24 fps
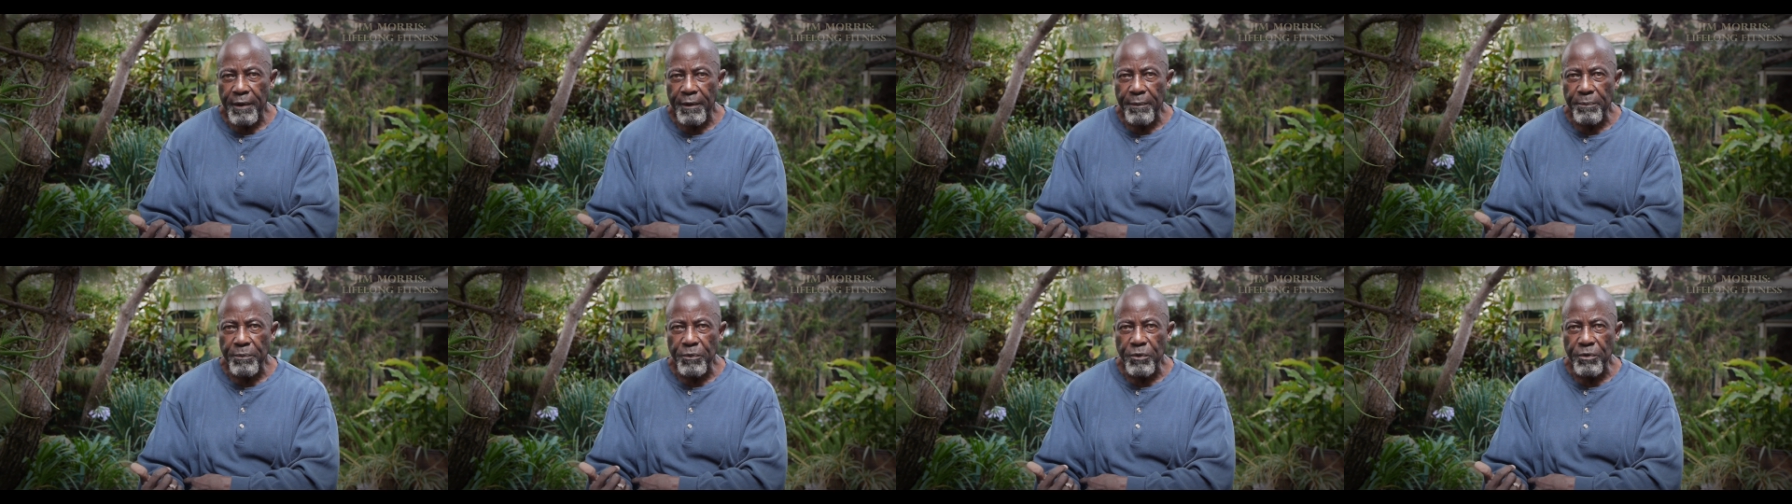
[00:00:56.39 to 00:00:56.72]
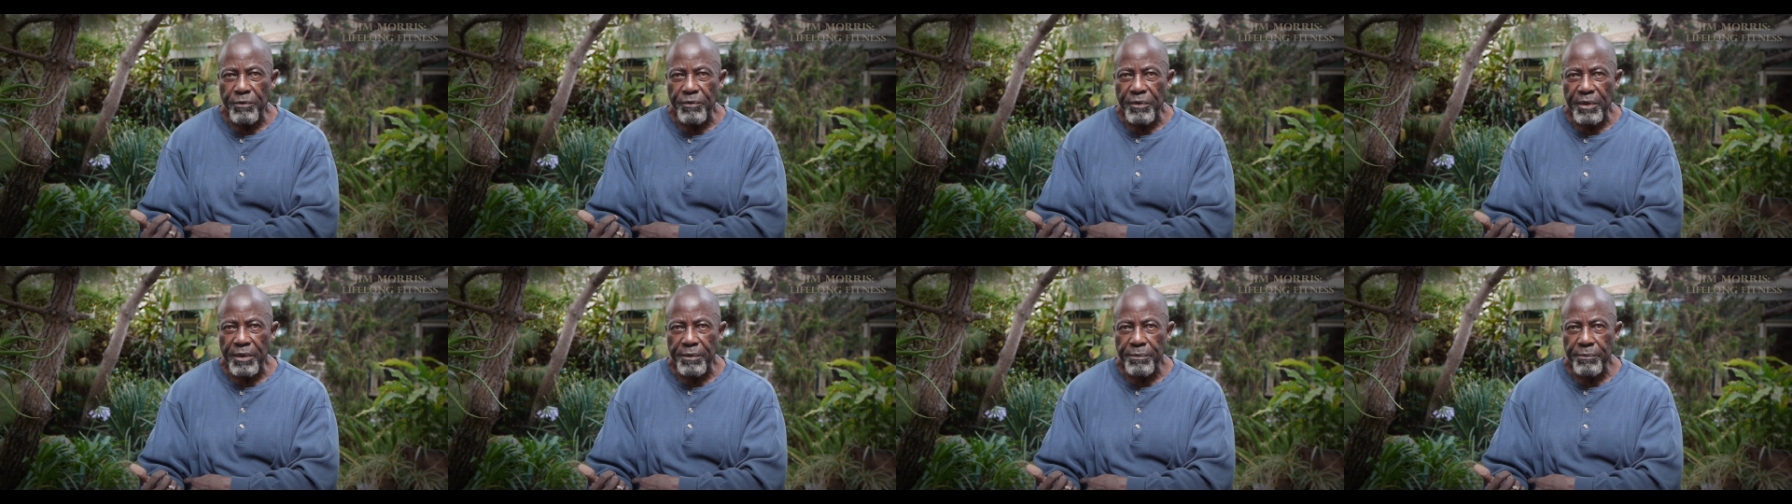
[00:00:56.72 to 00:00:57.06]
I'm
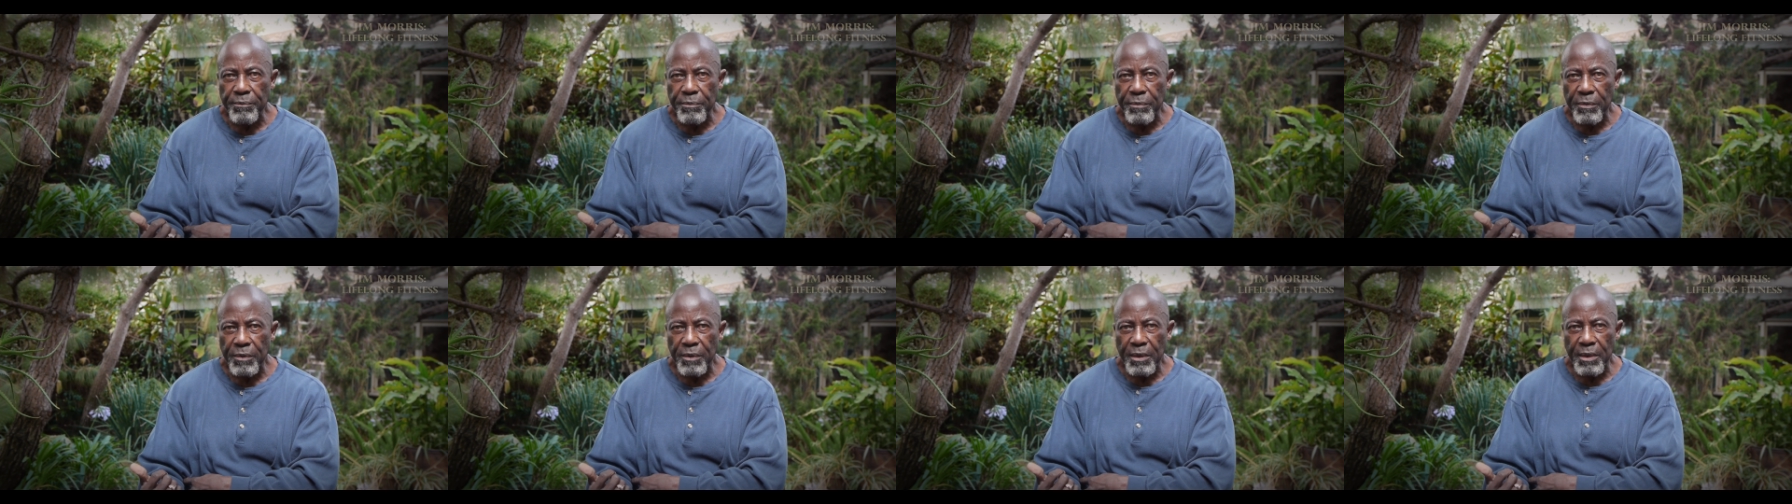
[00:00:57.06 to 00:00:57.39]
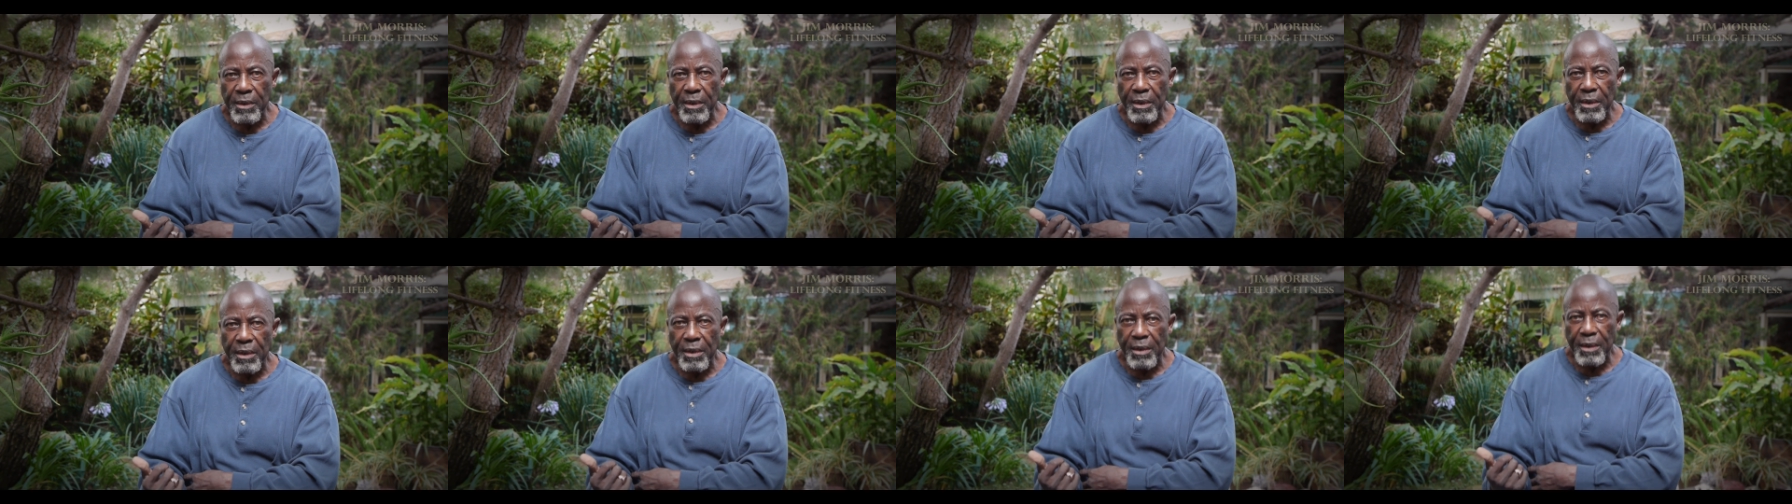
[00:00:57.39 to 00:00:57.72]
moving.
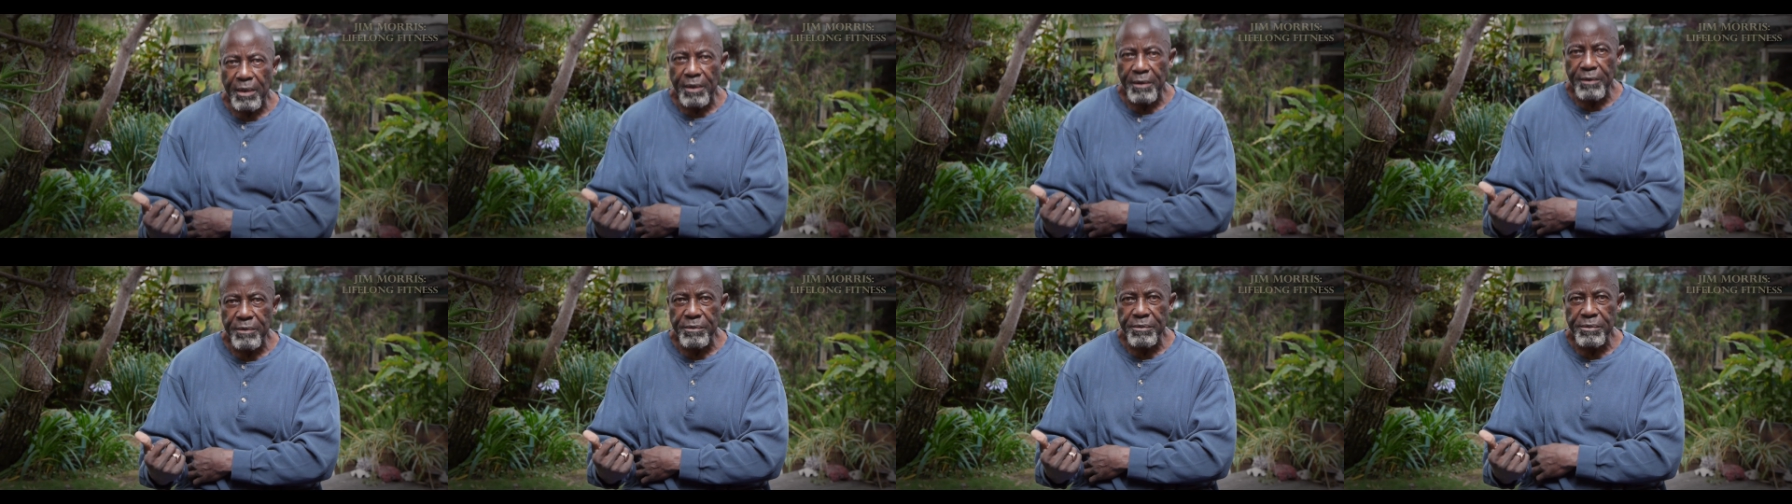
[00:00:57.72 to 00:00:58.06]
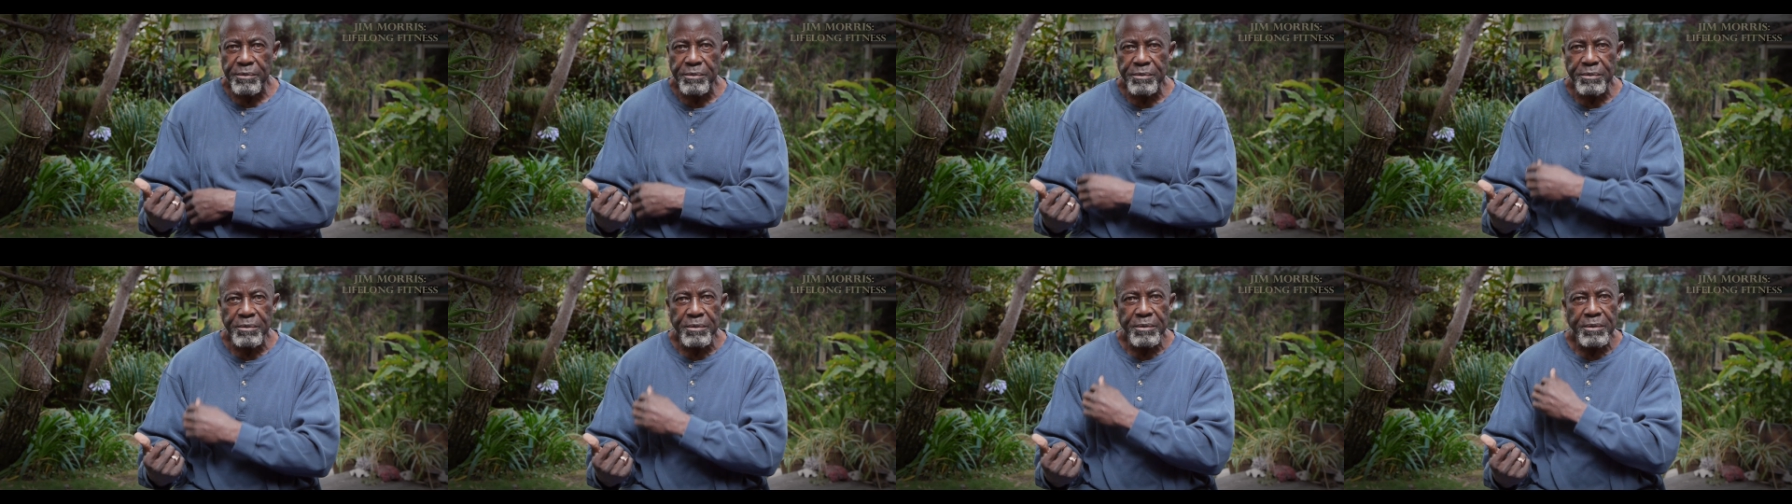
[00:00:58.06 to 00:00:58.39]
Uh,
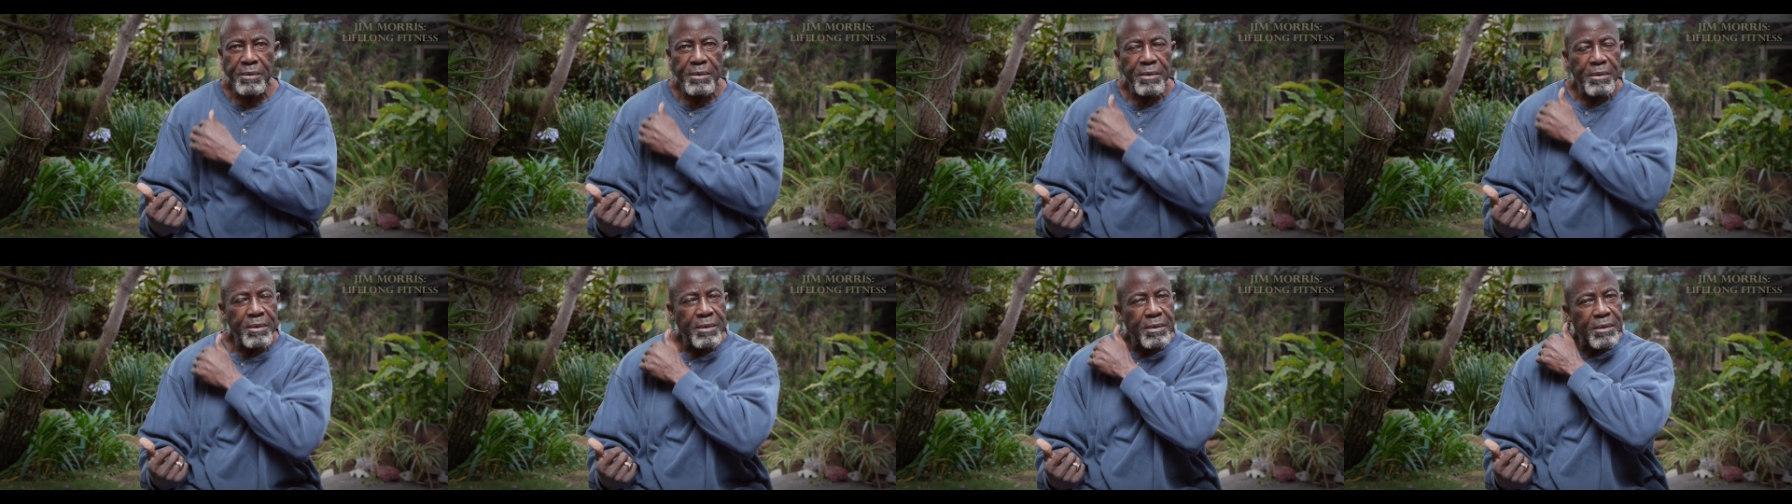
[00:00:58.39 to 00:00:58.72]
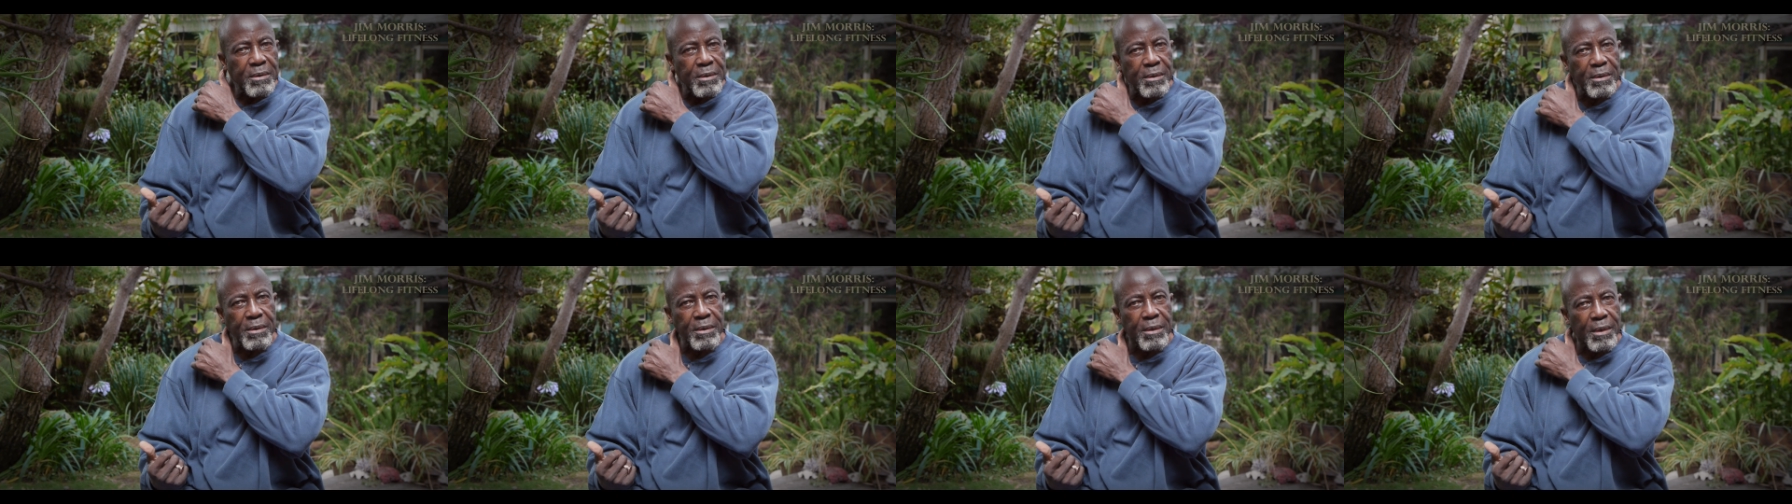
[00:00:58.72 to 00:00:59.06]

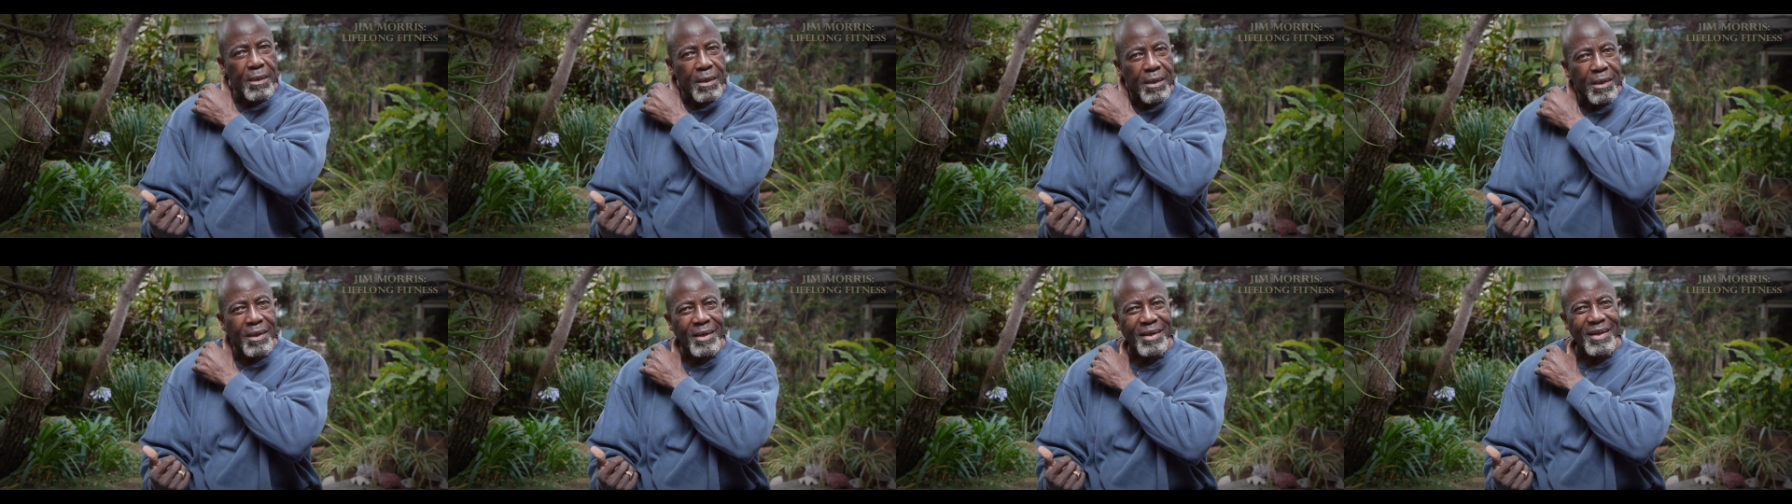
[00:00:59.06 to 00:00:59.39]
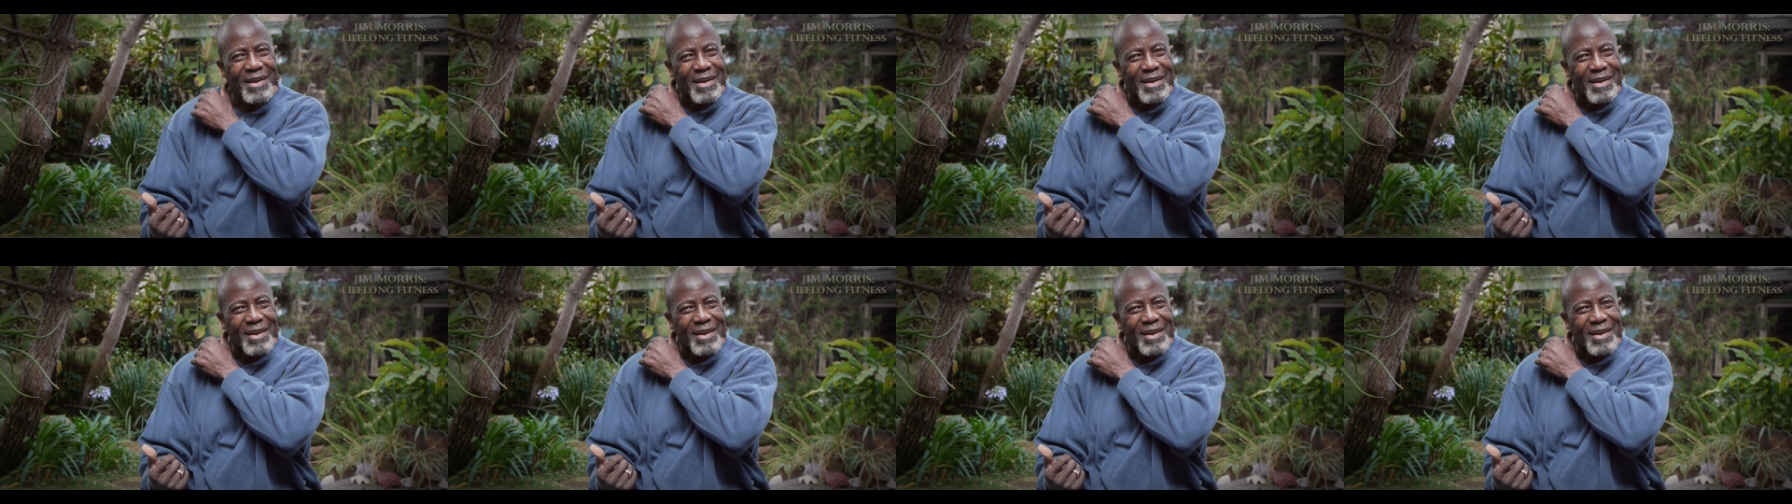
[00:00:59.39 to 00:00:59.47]
yeah,